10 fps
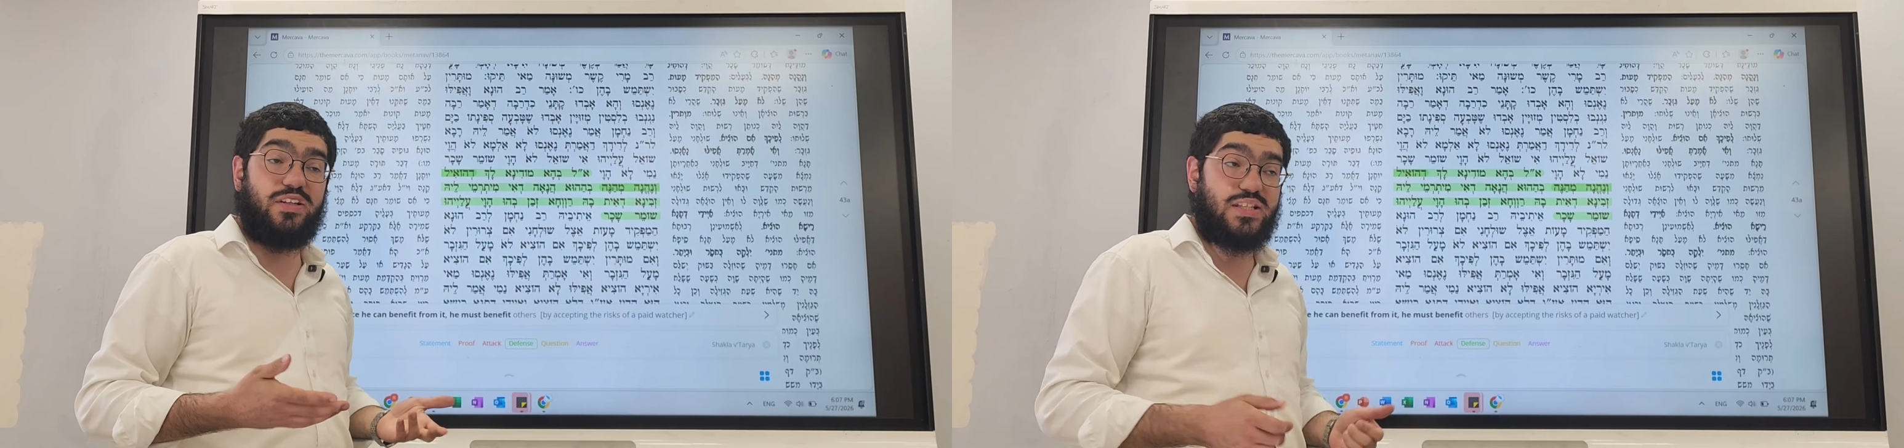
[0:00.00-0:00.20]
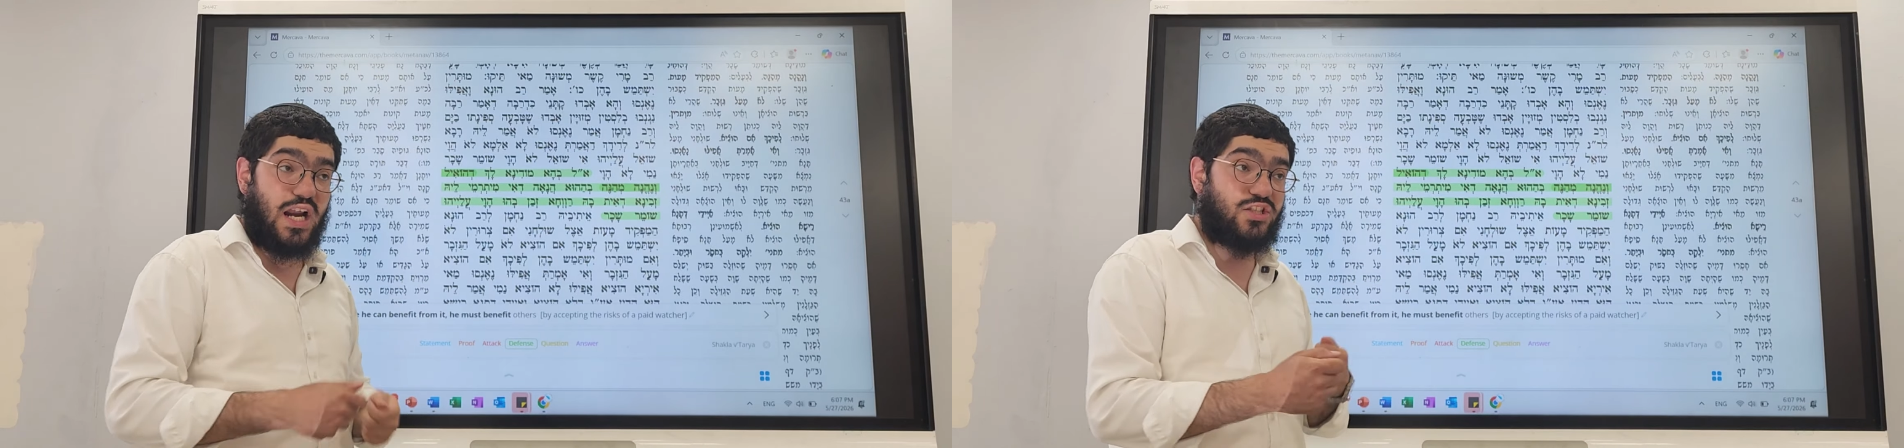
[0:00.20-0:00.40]

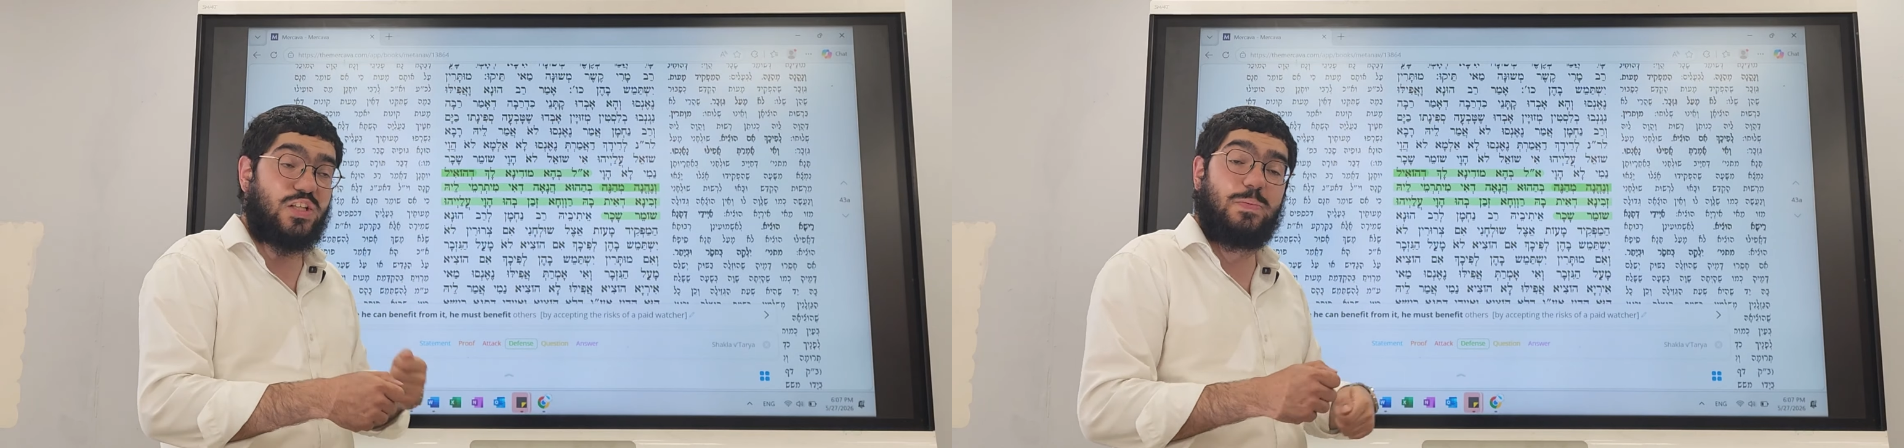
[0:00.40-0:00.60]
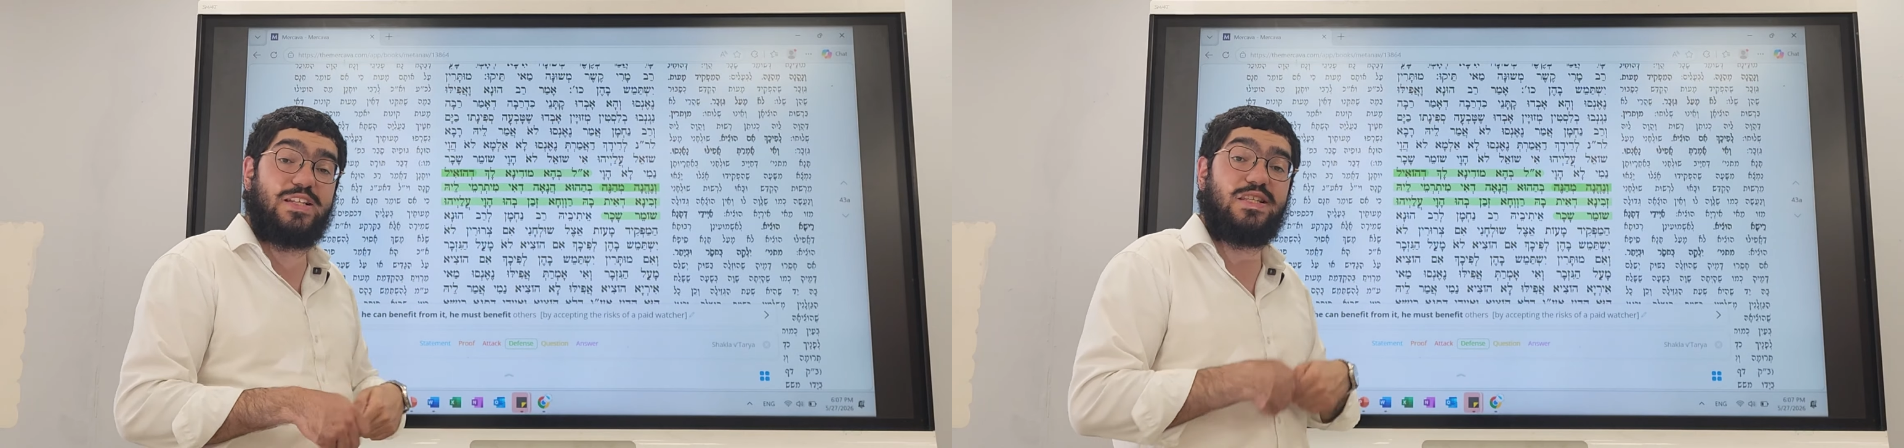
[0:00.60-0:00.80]
As Rashi
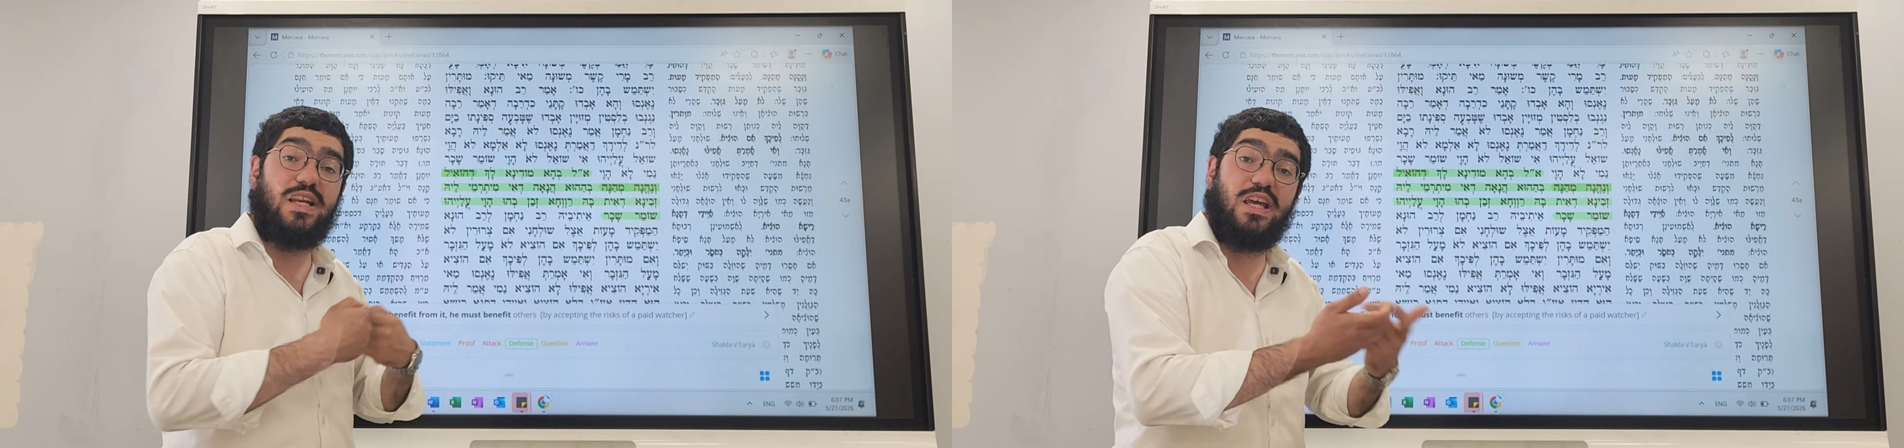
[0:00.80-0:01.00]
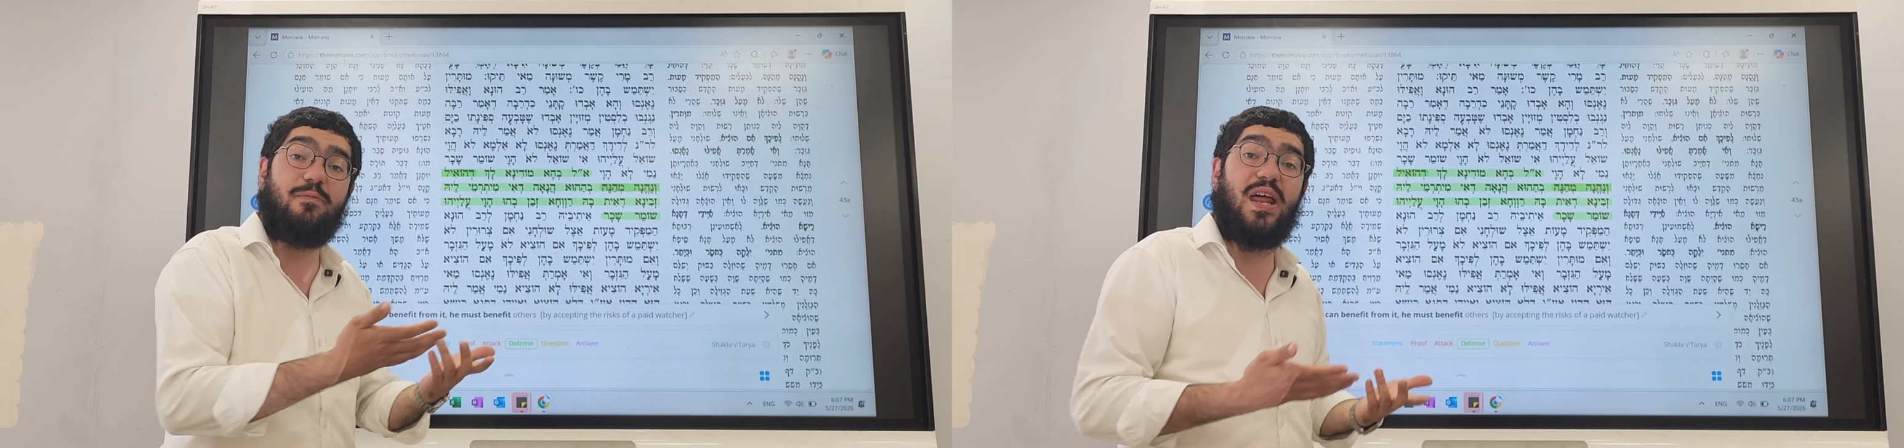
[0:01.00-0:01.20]
explains, he's
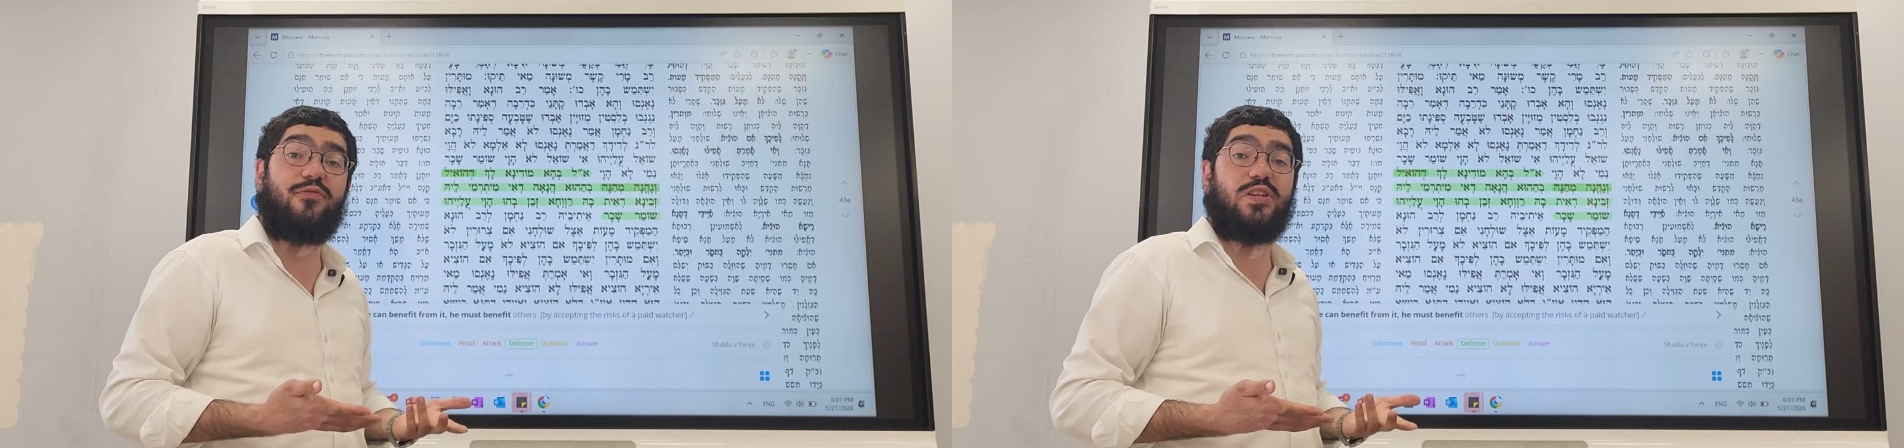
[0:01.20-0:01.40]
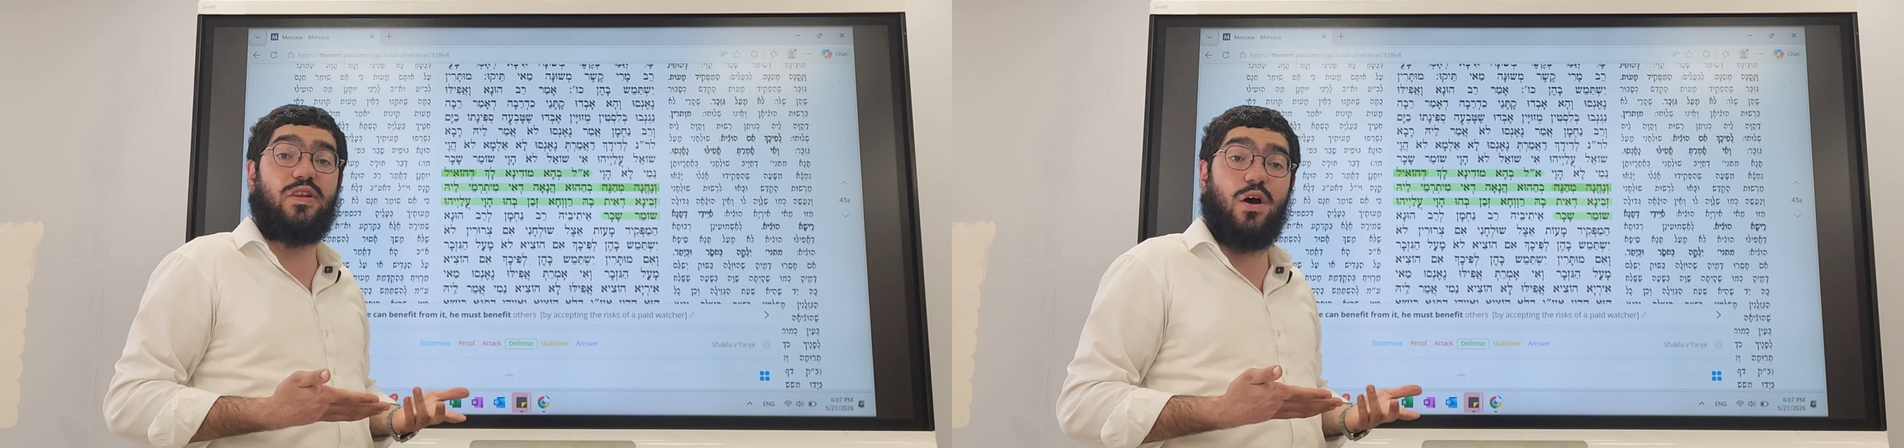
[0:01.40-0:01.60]
going to give
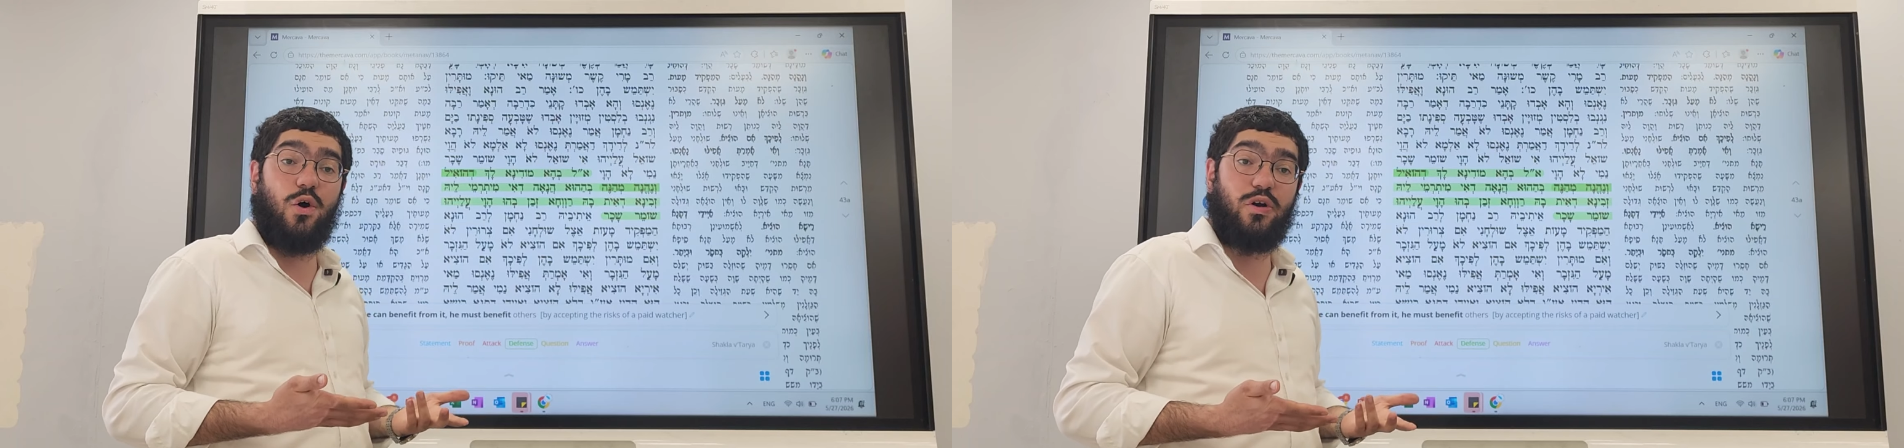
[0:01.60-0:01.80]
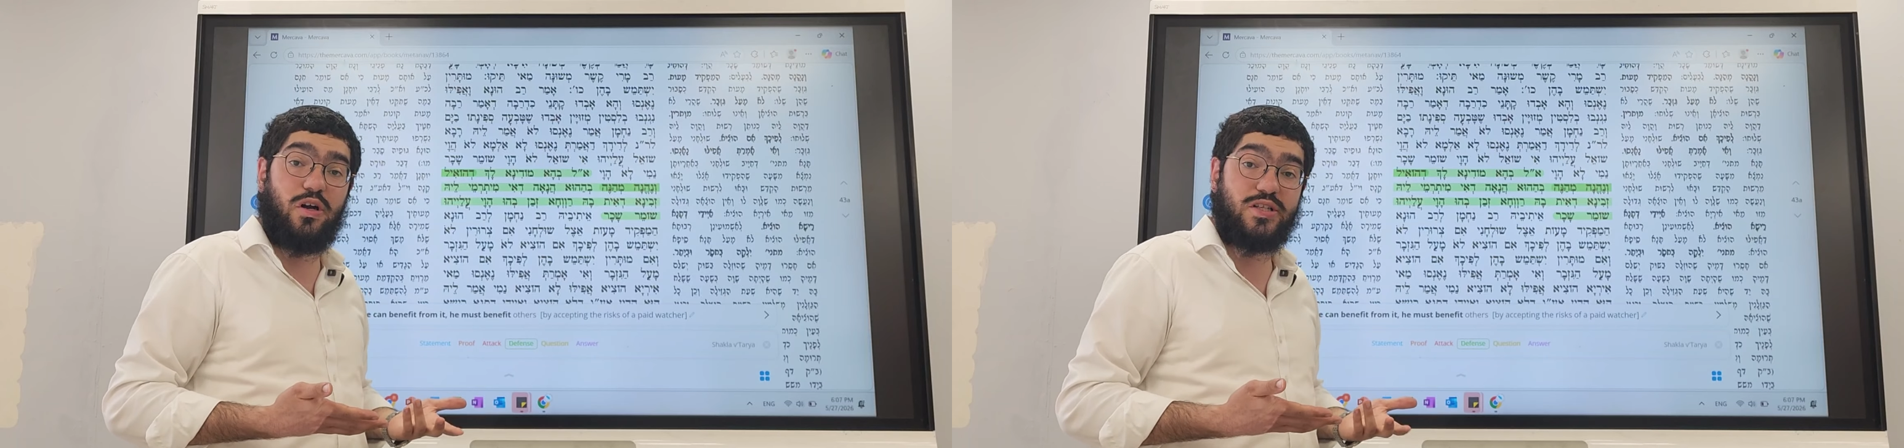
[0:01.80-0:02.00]
benefit to the
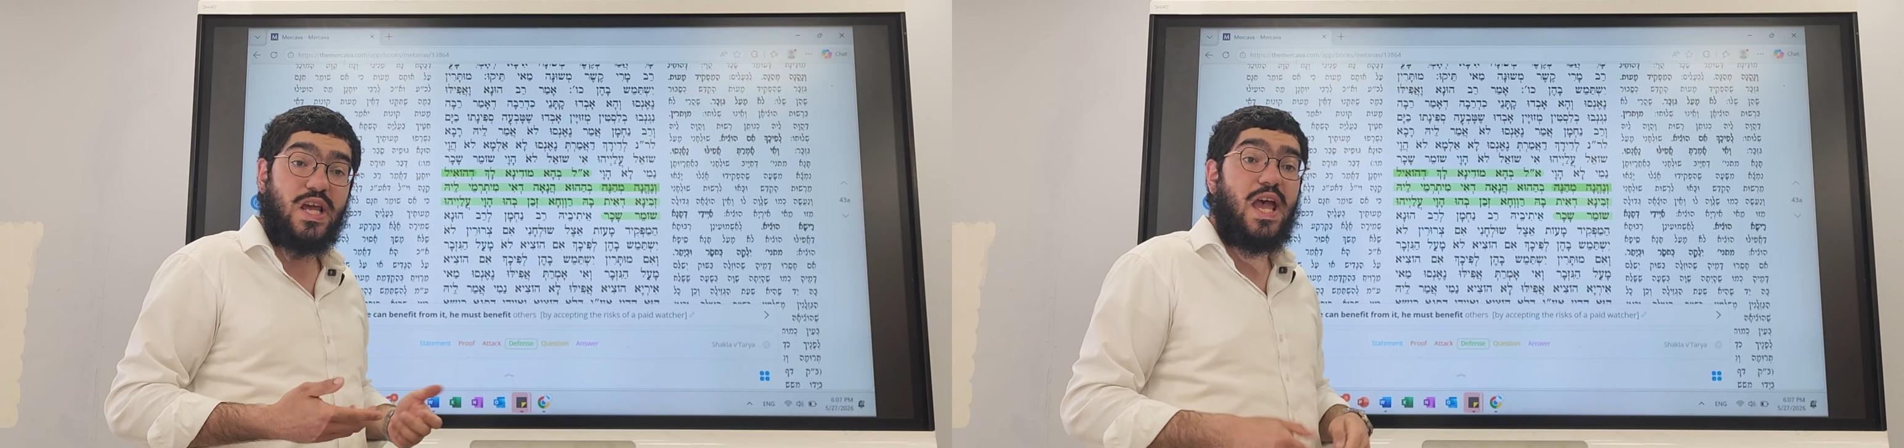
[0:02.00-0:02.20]
owners,